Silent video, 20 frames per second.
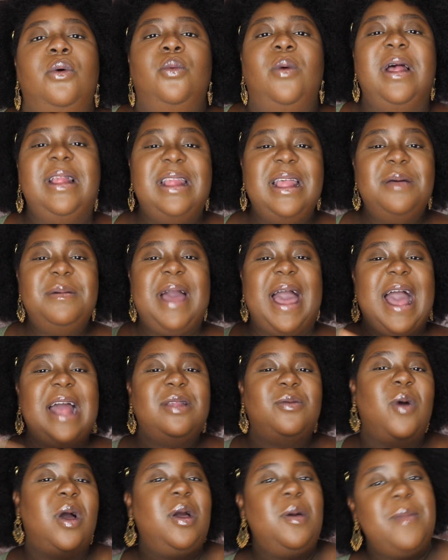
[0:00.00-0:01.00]
What's up, guys?
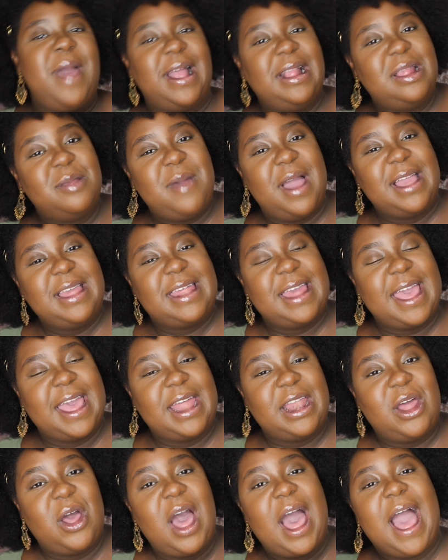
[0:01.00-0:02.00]
Welcome back to my
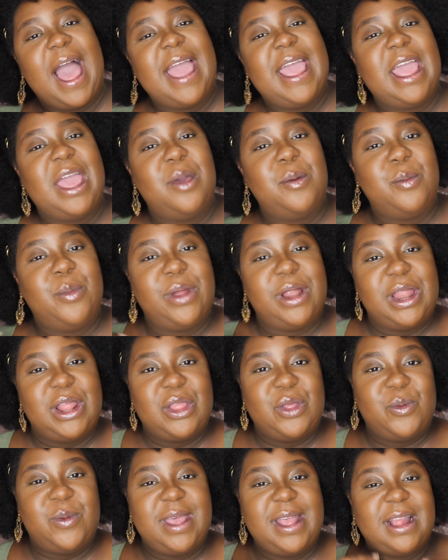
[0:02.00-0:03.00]
channel. I am Britney
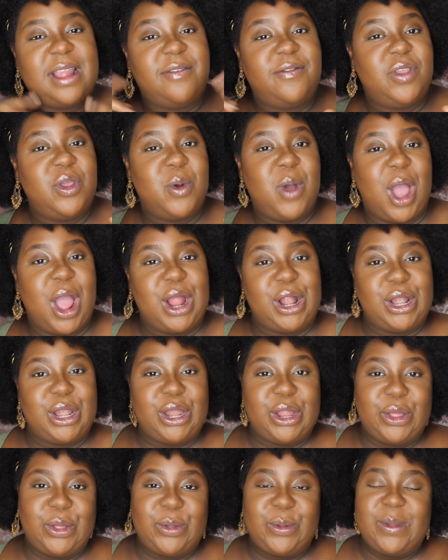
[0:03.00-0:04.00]
Louise. If you are
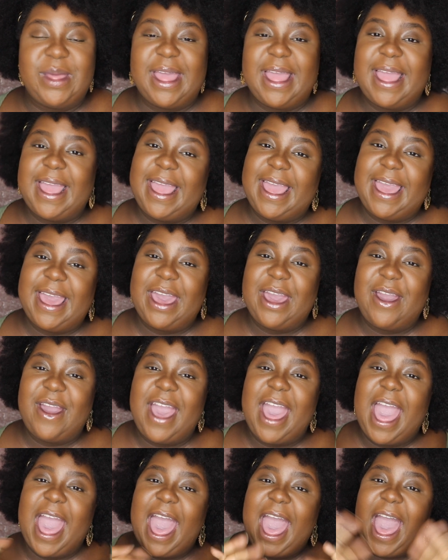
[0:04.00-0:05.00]
new here,
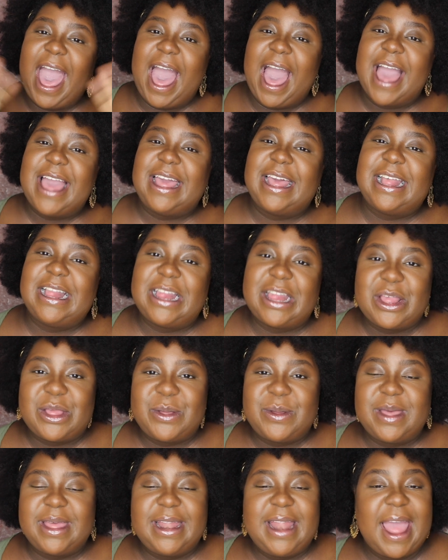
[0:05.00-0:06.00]
how you
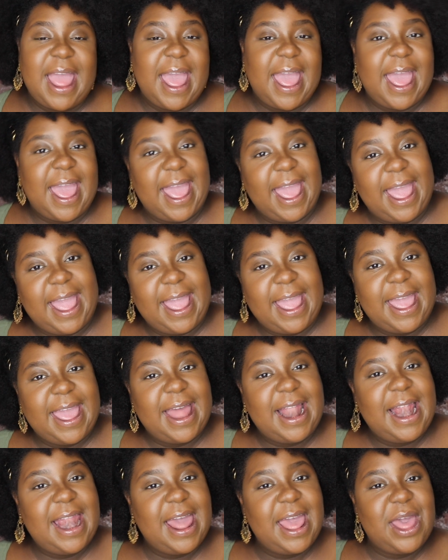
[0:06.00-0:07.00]
doing? Hey,
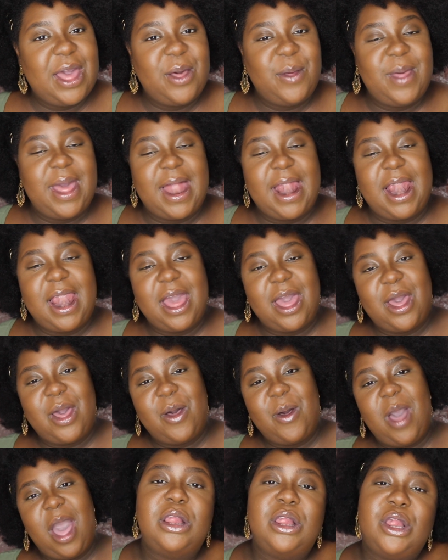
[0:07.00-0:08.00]

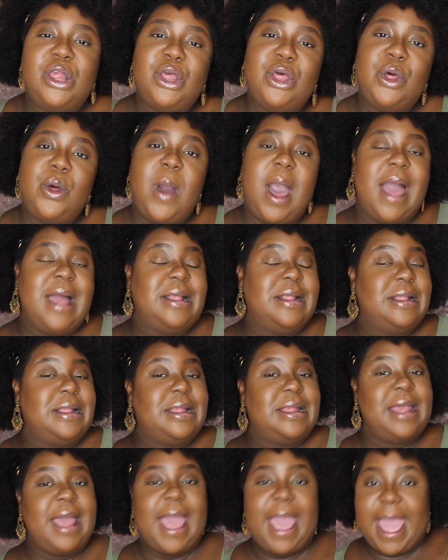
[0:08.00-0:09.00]
hello.
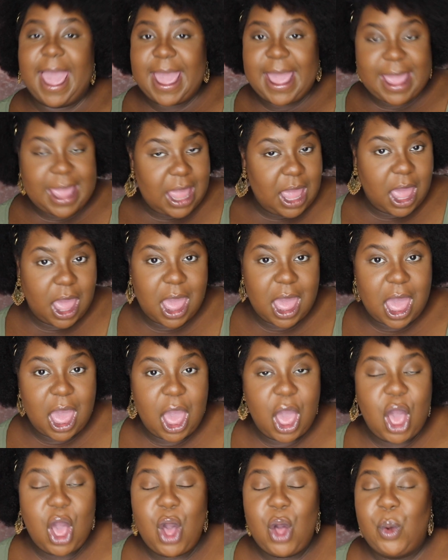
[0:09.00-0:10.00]
Today,
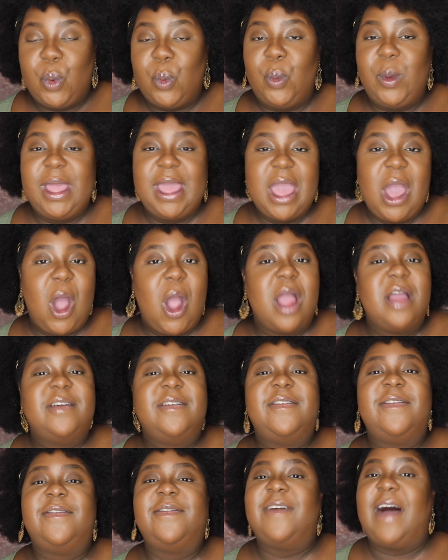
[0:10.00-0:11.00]
we are
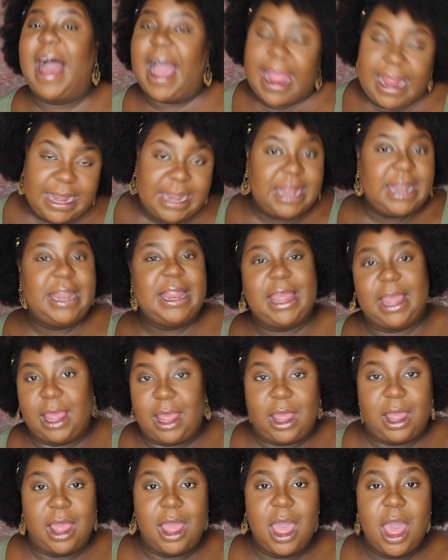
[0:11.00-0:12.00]

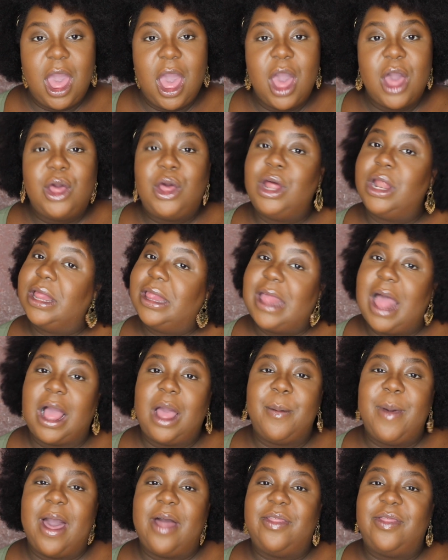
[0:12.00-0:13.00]
finally gonna talk
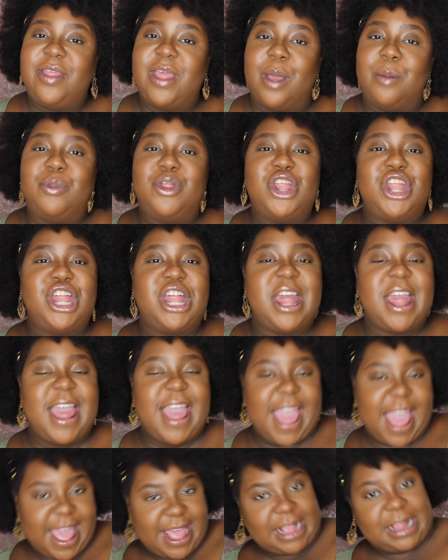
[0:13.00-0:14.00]
about them
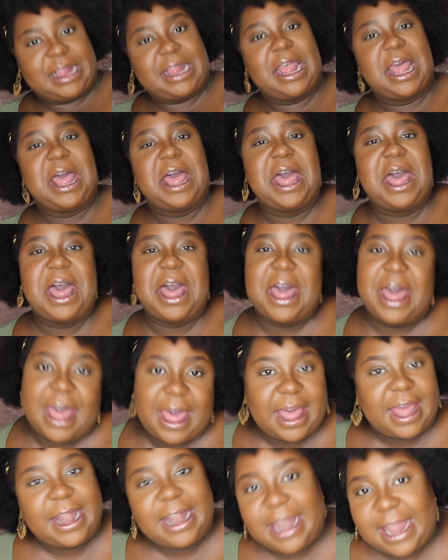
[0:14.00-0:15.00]
cheeks,
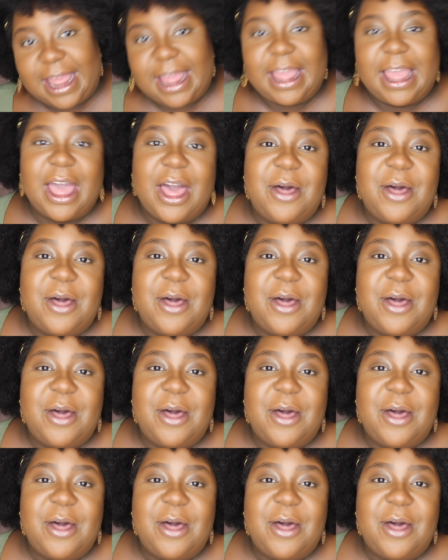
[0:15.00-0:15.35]
honey,